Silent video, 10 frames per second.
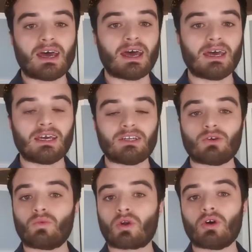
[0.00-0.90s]

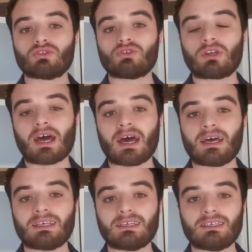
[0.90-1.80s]
and we're also going to
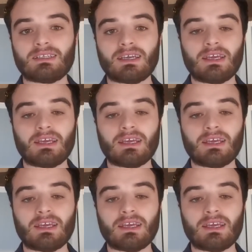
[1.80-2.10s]
add in